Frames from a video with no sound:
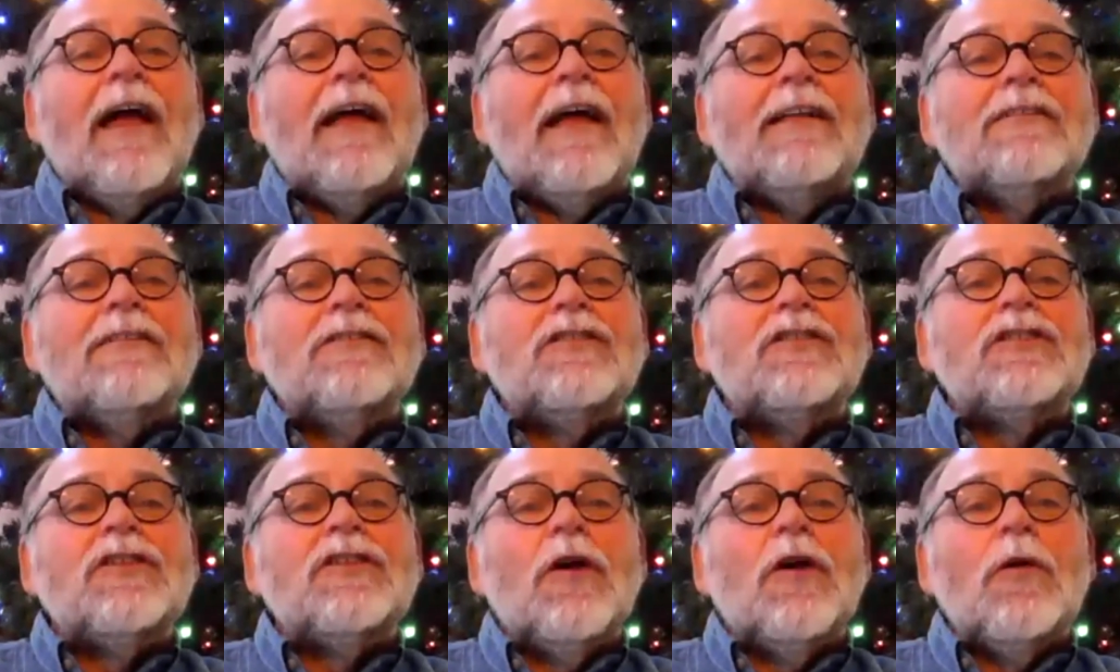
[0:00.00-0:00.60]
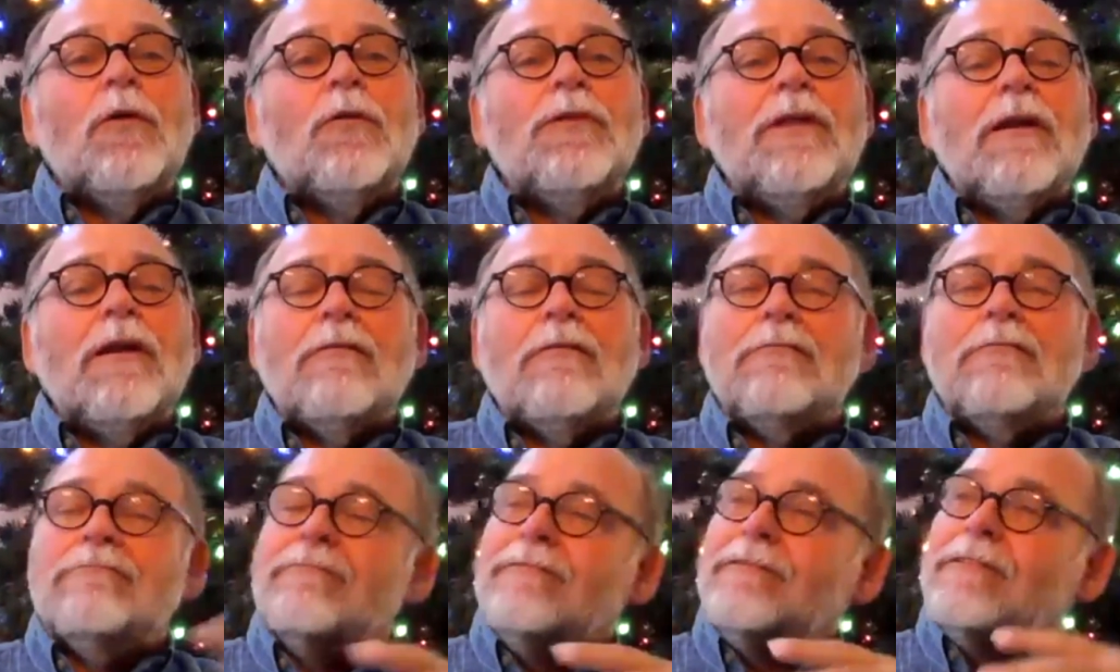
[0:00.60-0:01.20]
And so
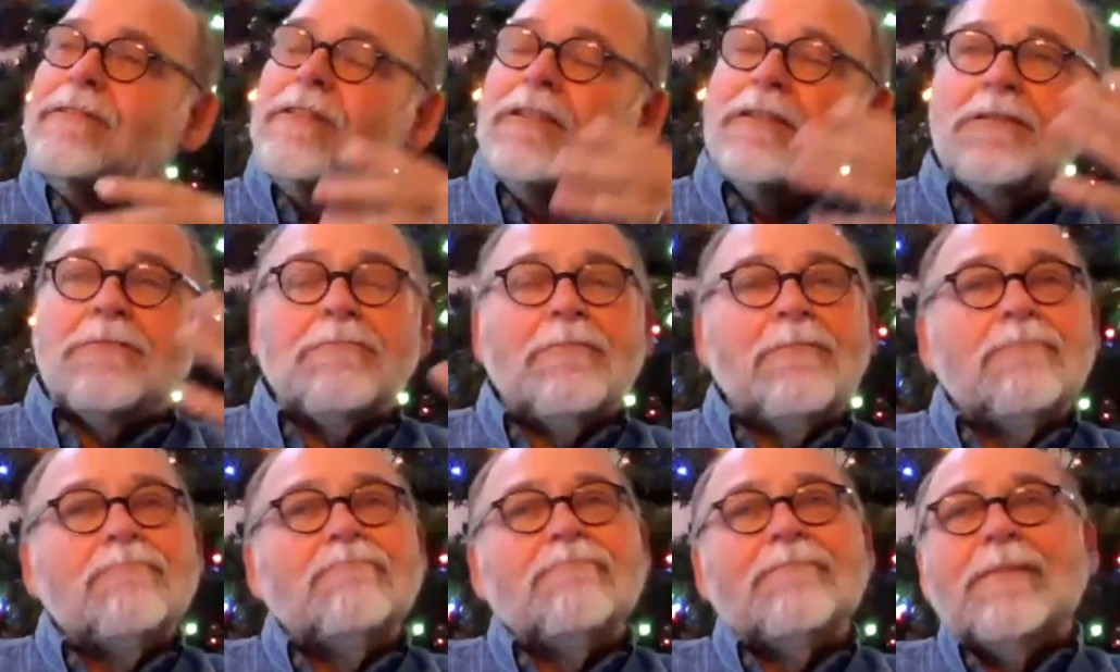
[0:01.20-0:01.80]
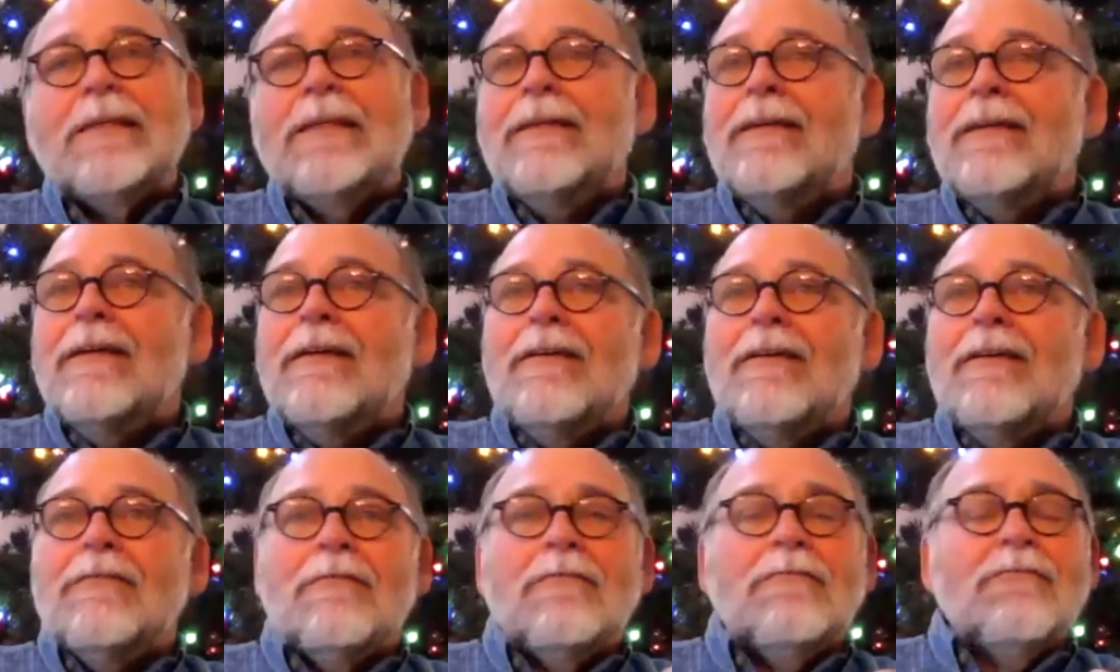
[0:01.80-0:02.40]
they're just
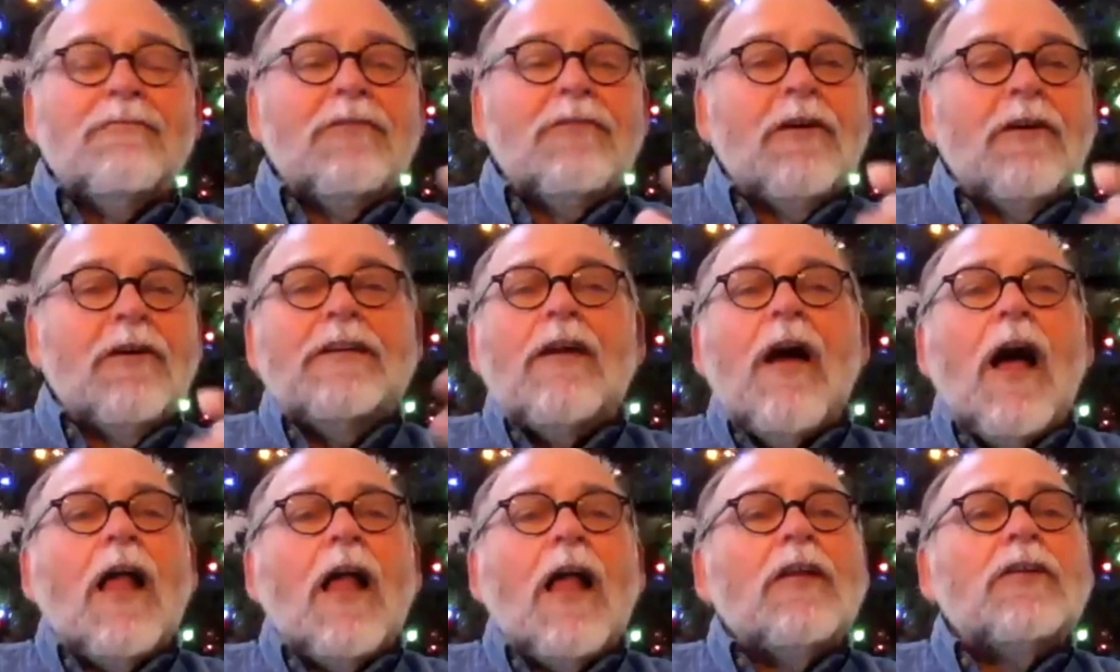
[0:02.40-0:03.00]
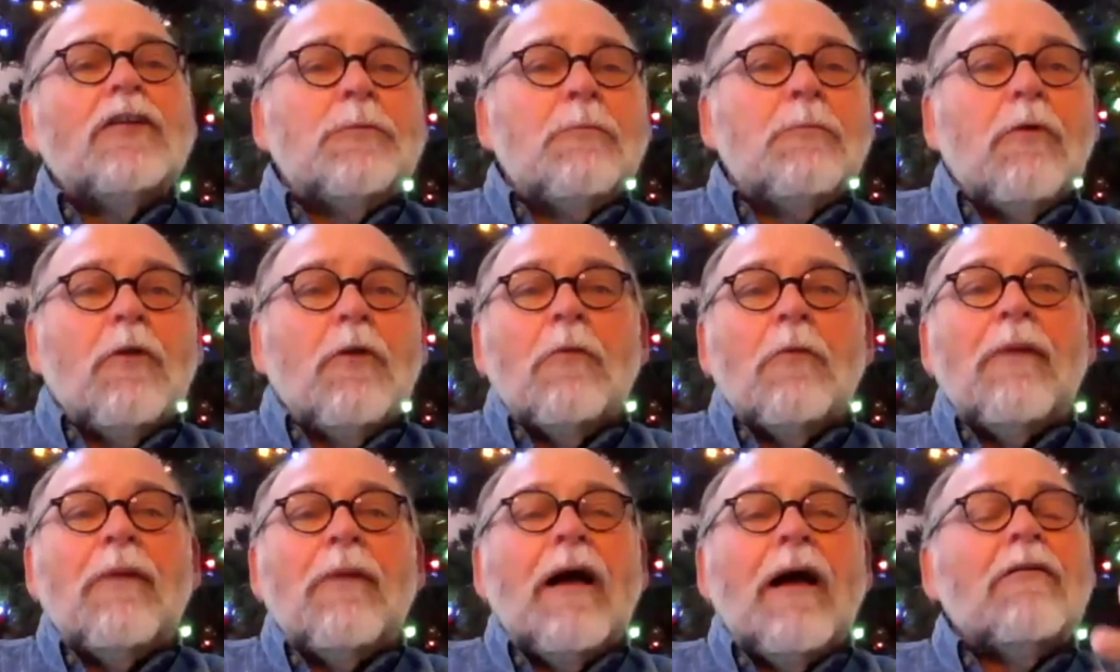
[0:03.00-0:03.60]
very
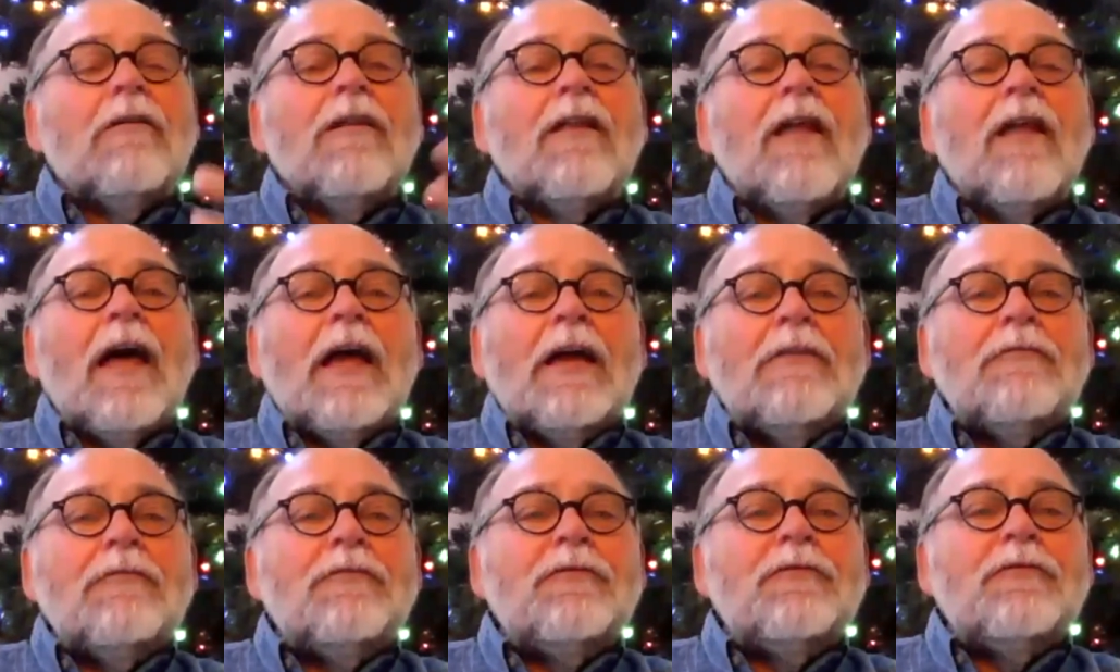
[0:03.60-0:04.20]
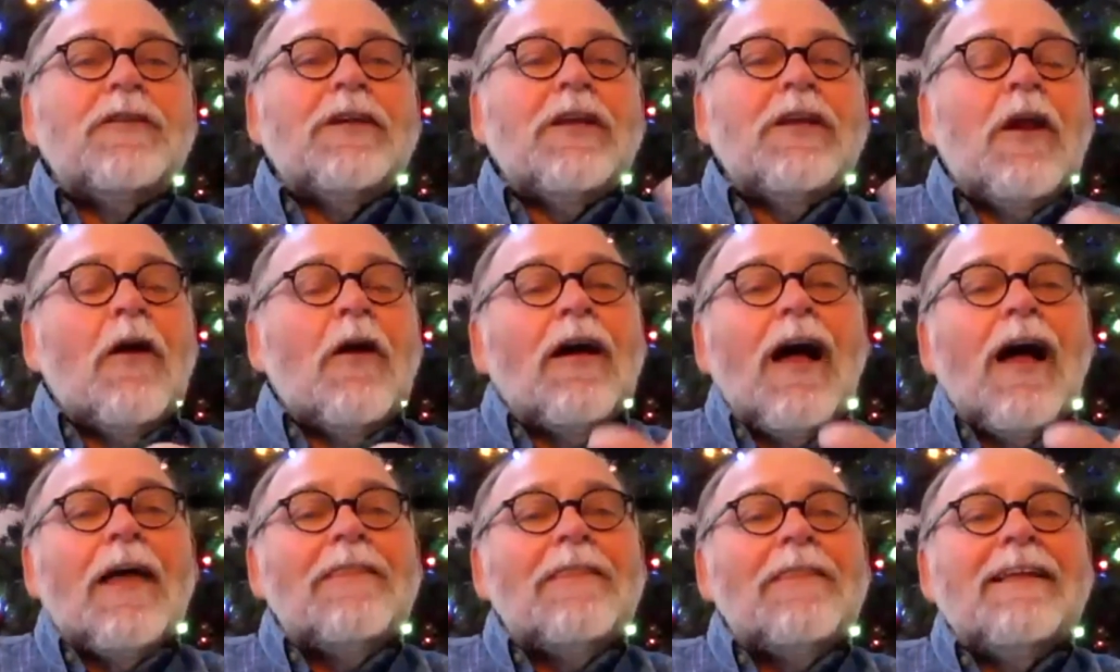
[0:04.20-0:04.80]
knowledgeable about life. You
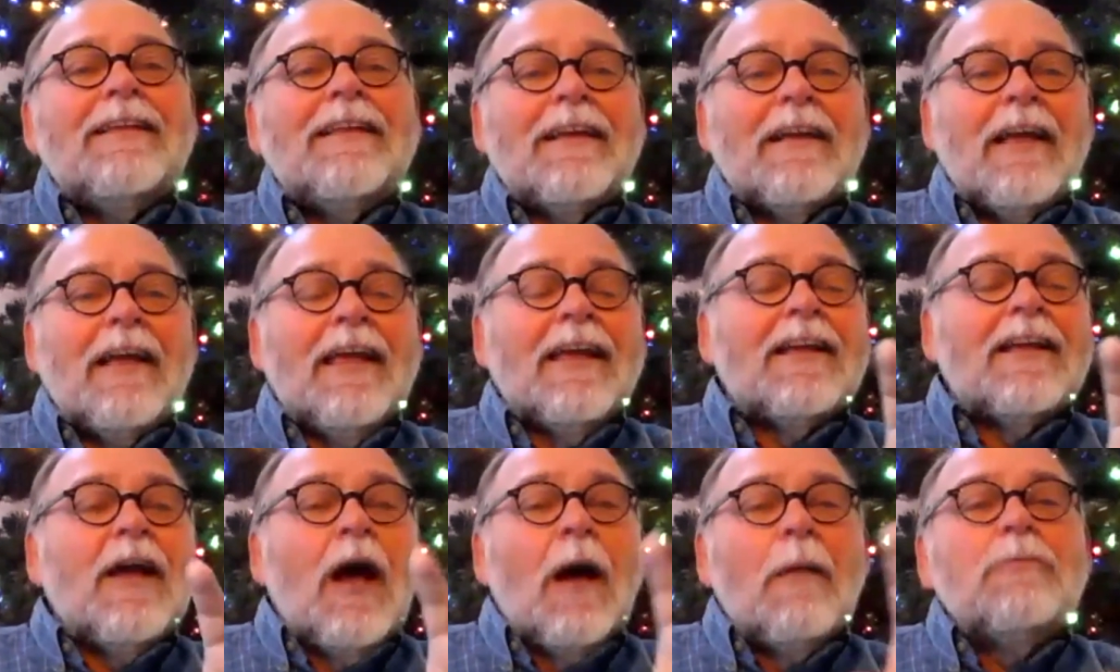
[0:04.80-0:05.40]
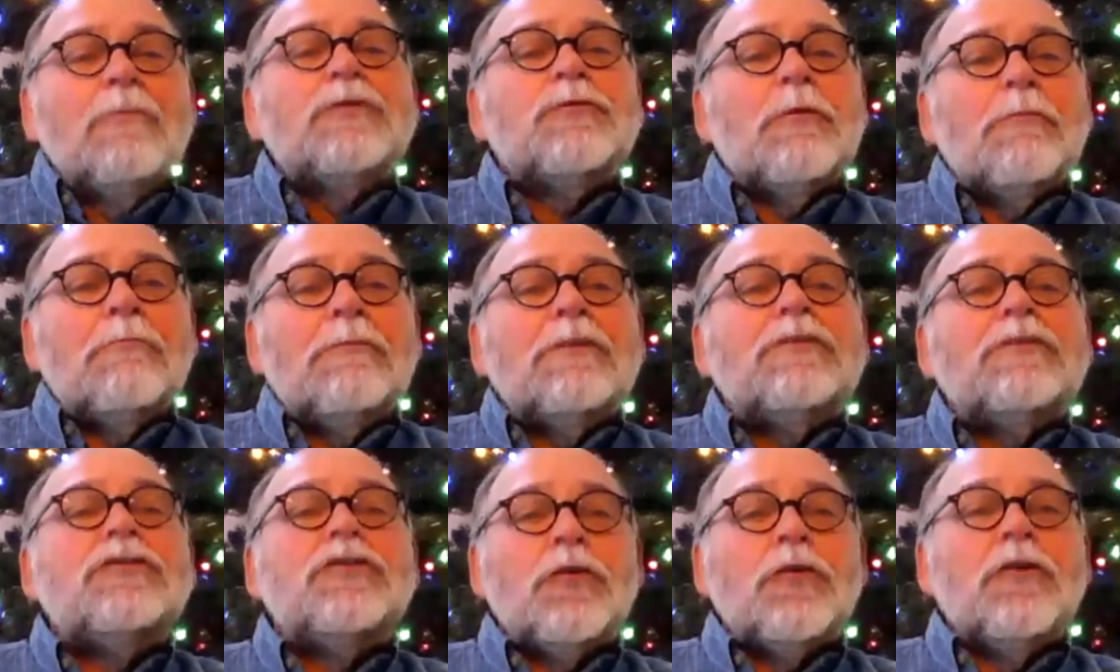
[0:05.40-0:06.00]
know, I think it comes with
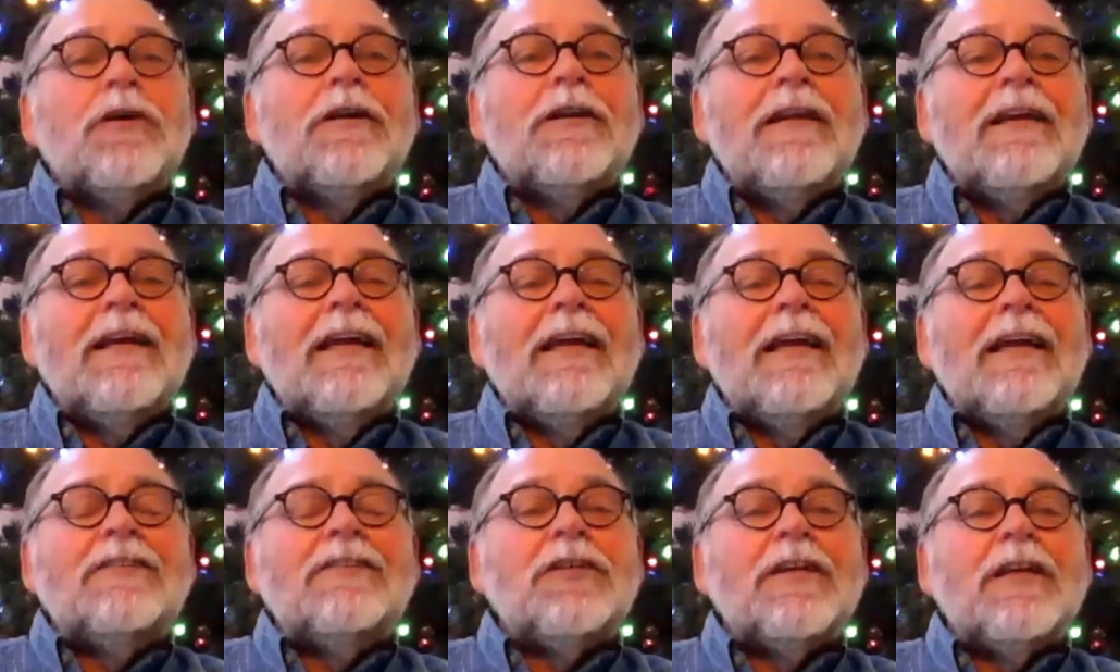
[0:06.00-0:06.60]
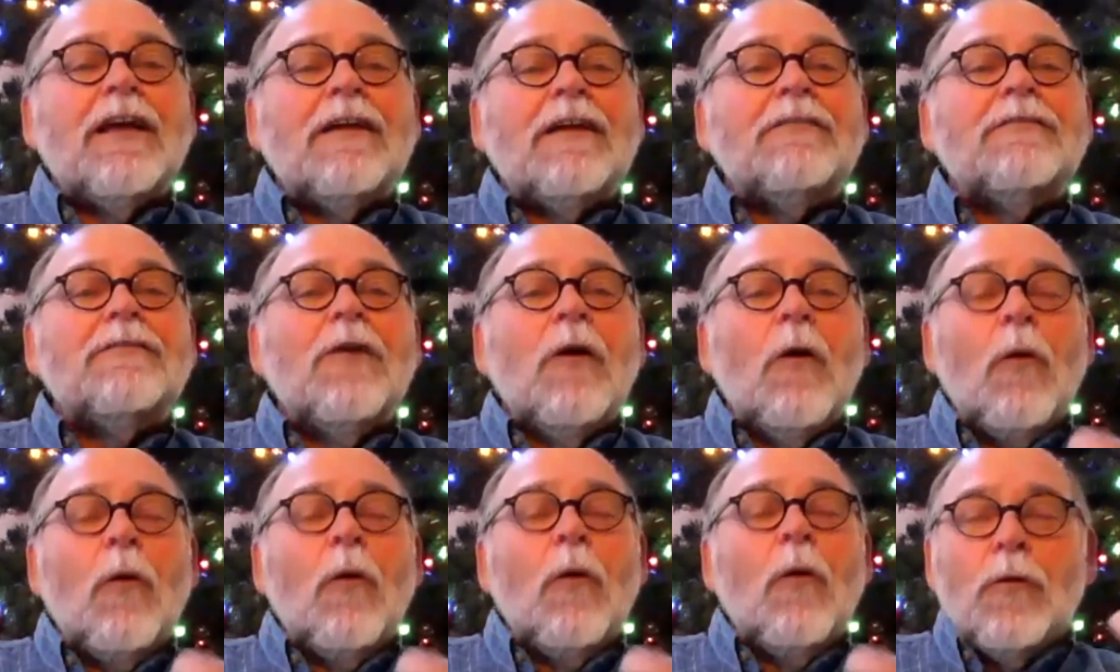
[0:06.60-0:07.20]
maturity as you get
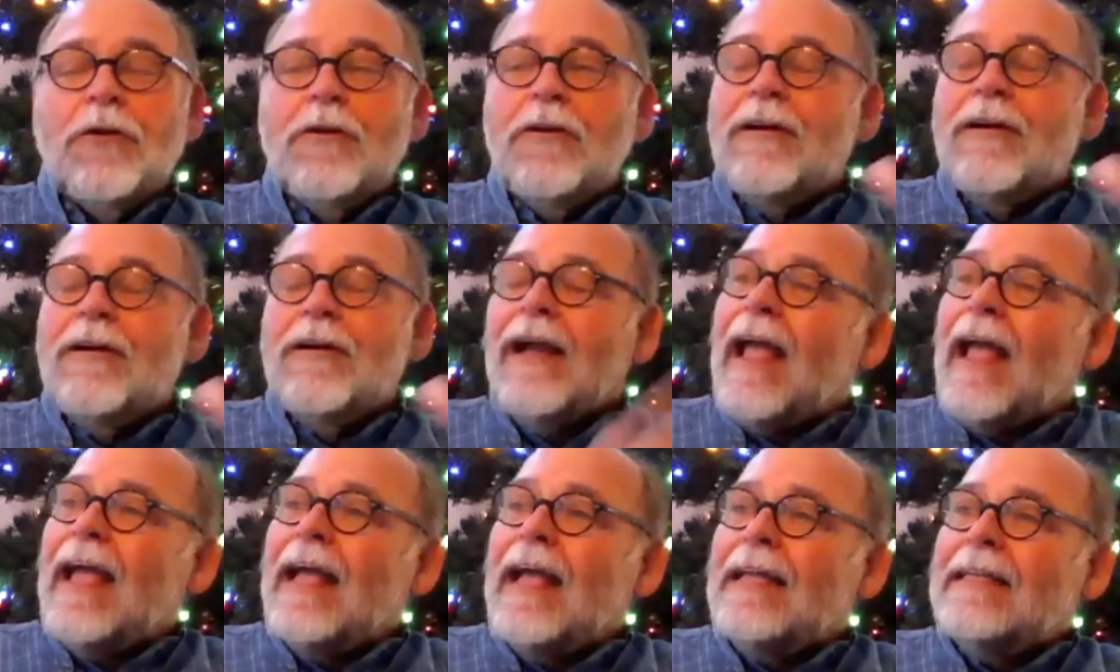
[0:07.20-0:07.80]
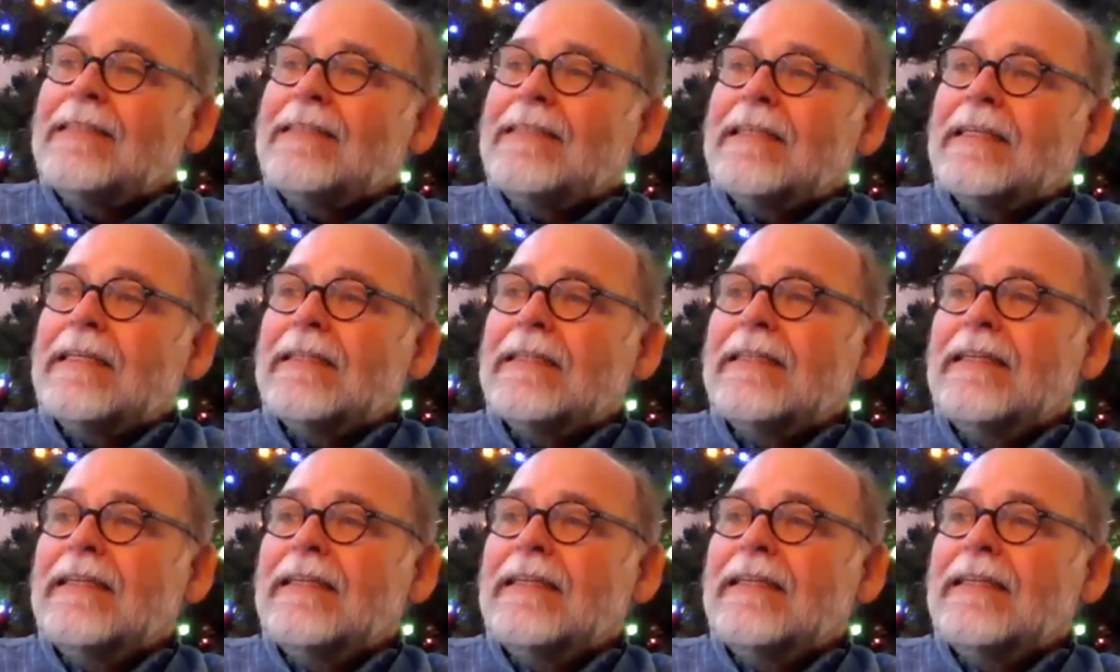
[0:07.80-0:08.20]
older, and